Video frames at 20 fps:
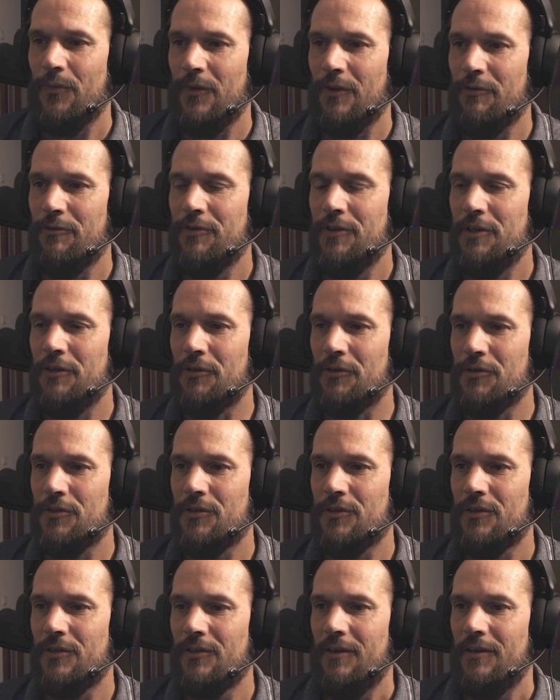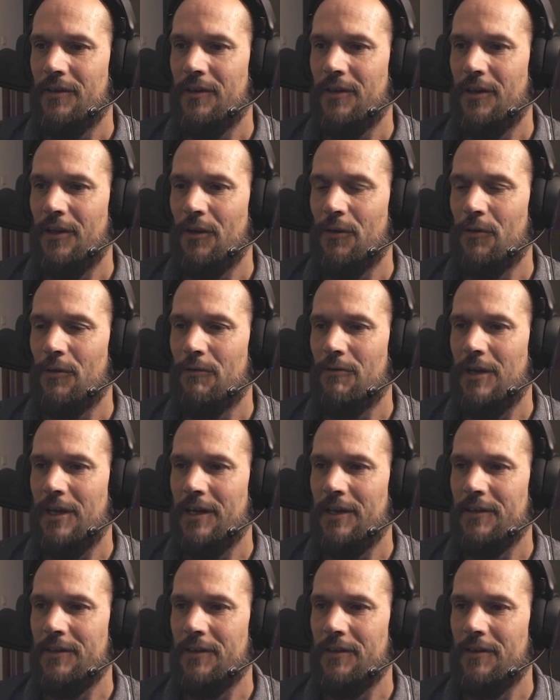fields, the lower
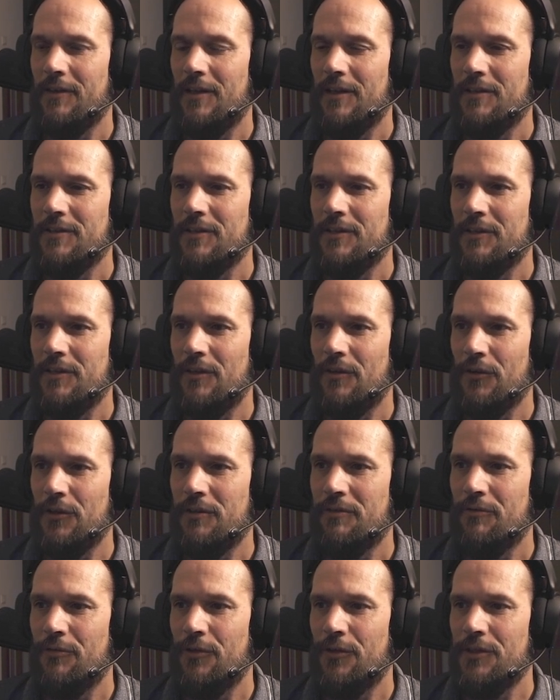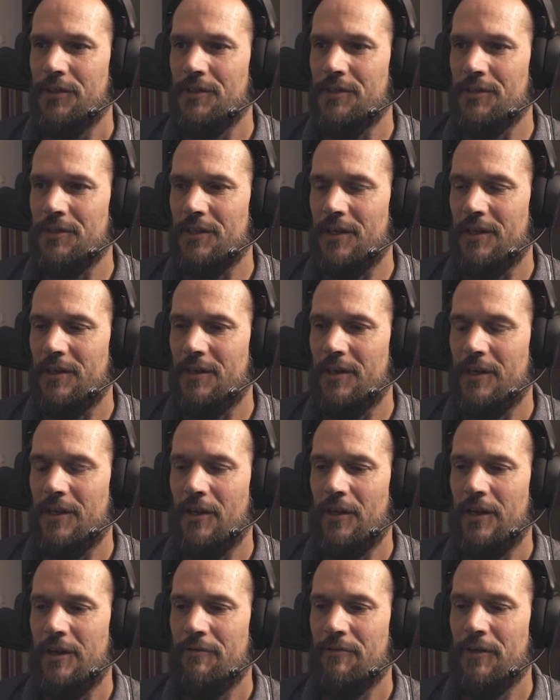right, all these vertices.
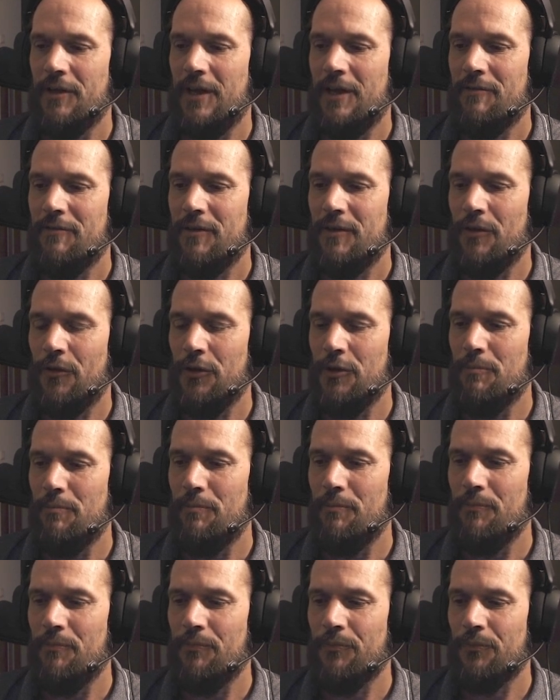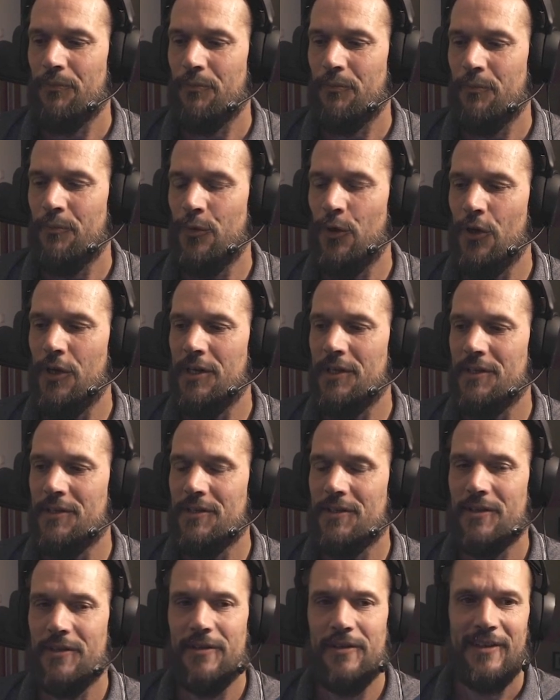All the
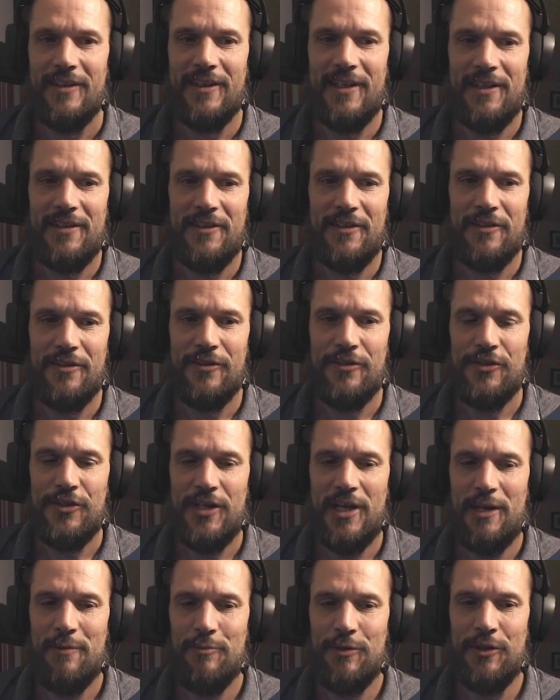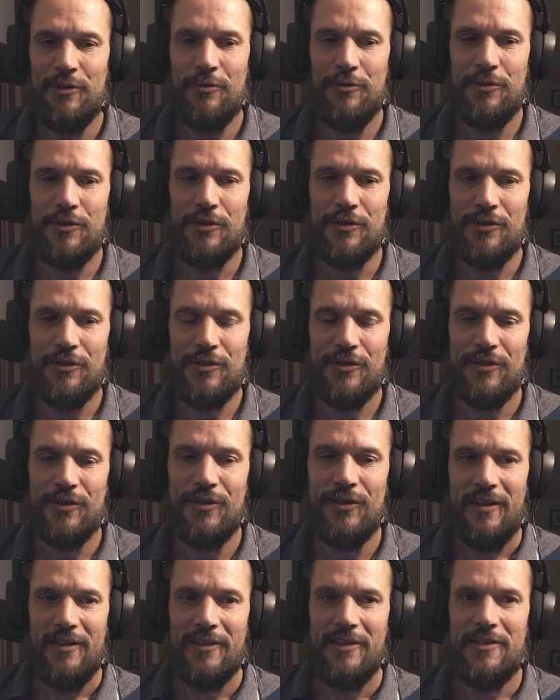points that the shape uses,
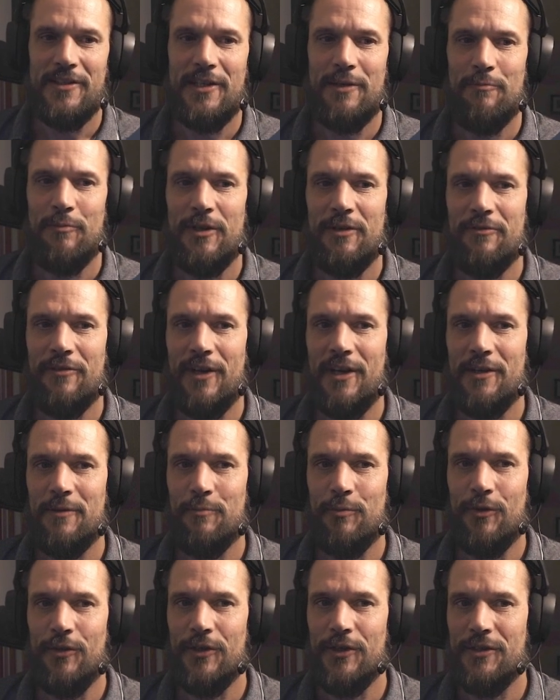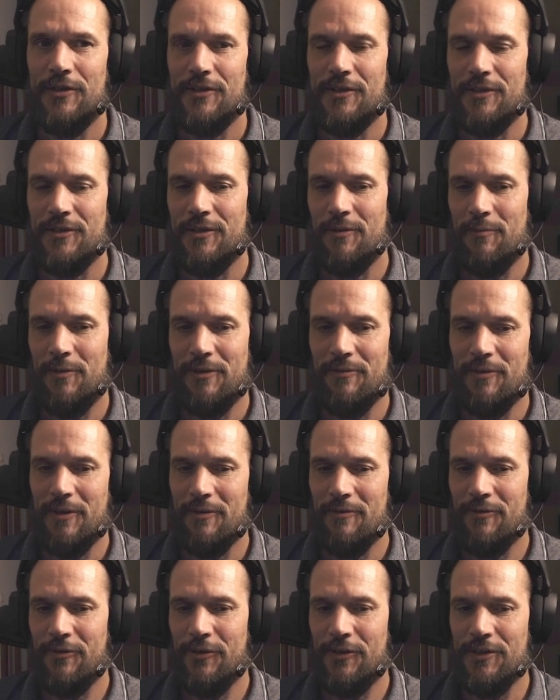the simplified points, the simplified
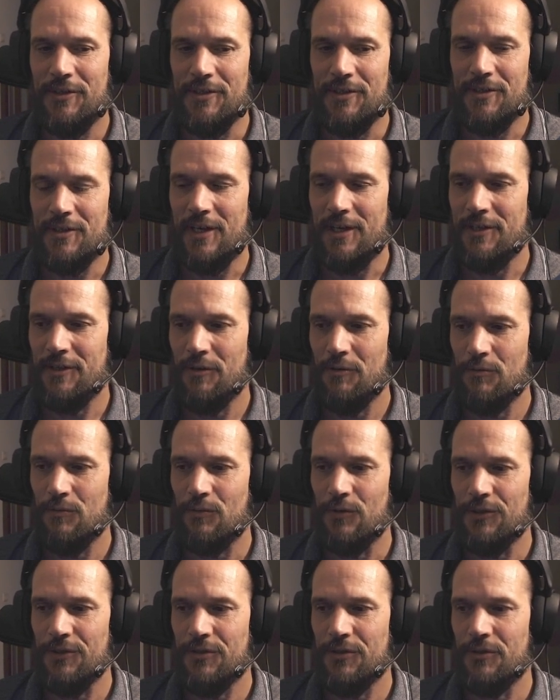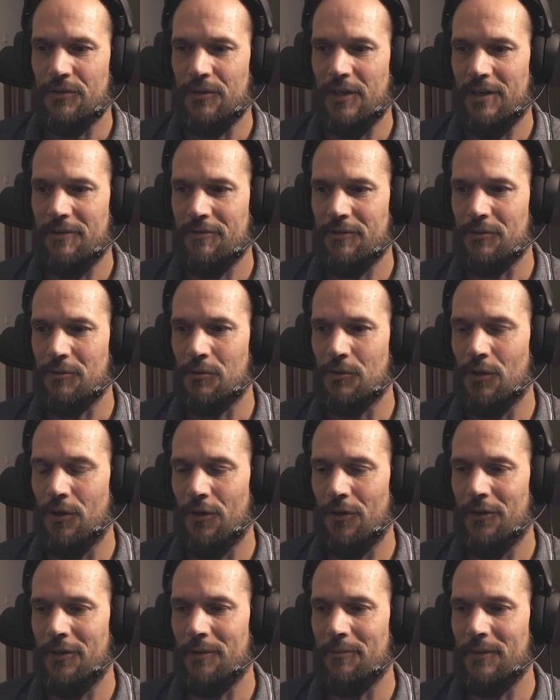vertices, I don't want to have to
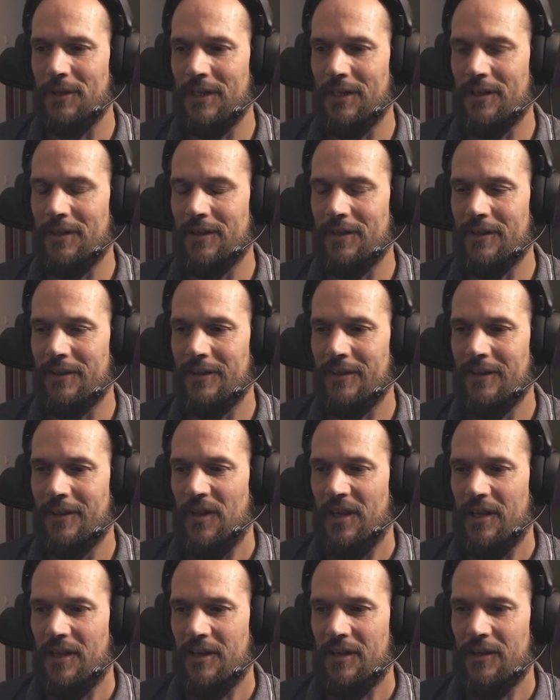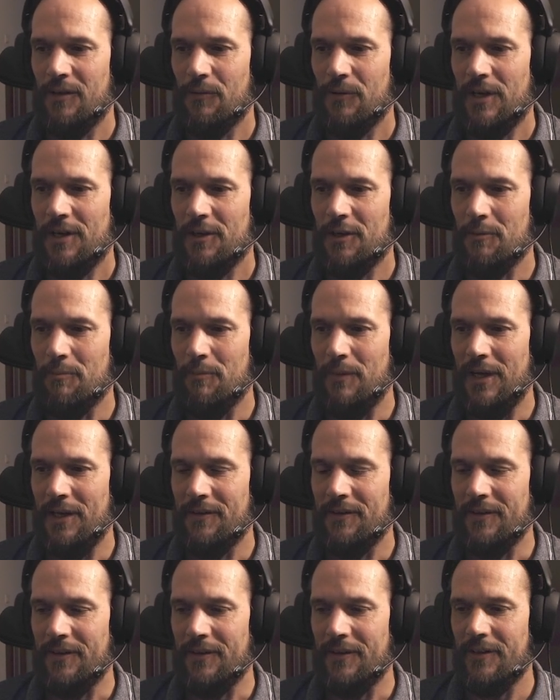call them in the render
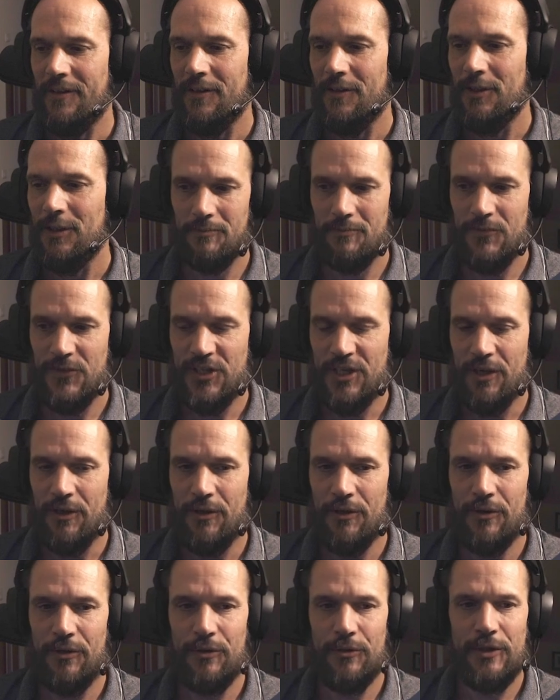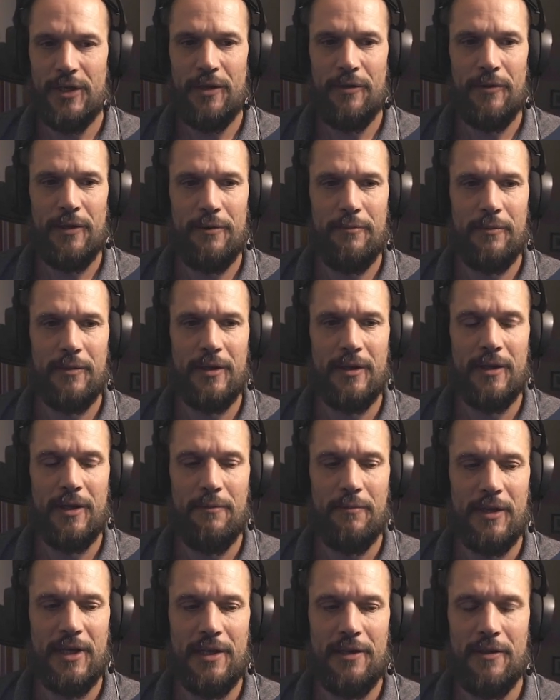method. So now
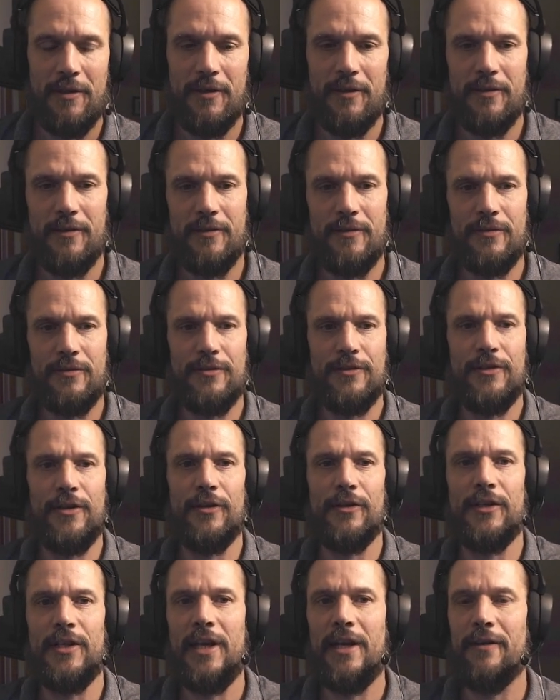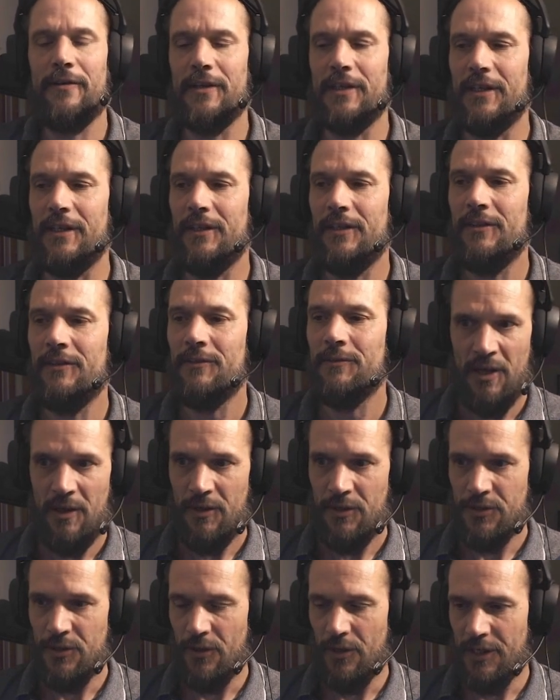I'm gonna stuck there again.
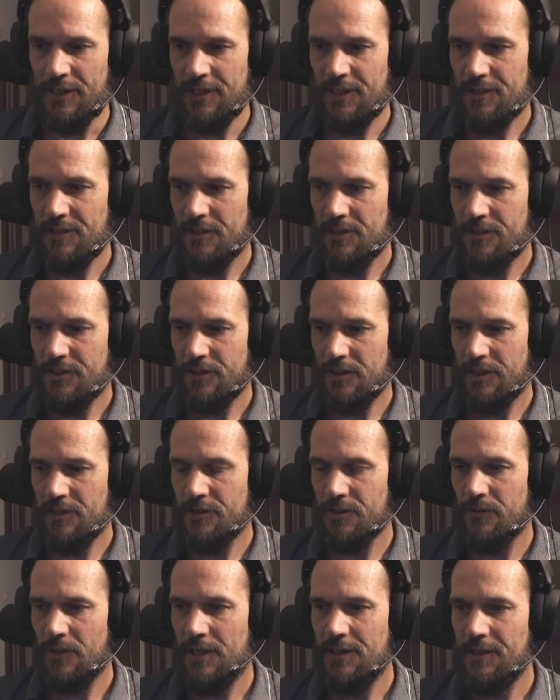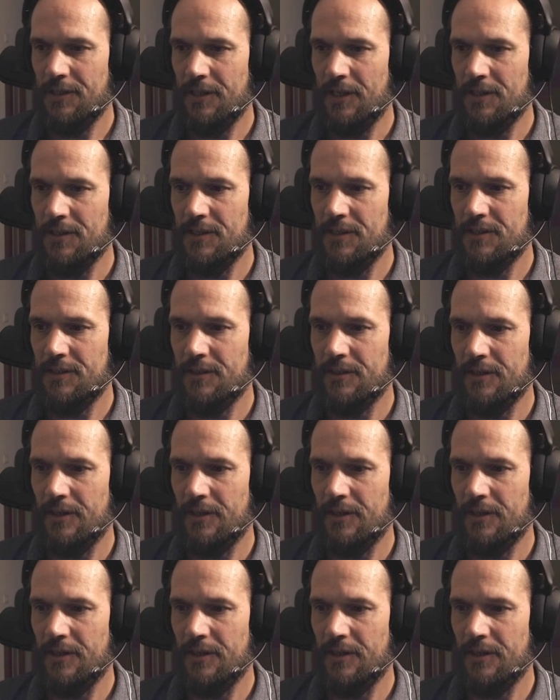So I did. It's great that I did.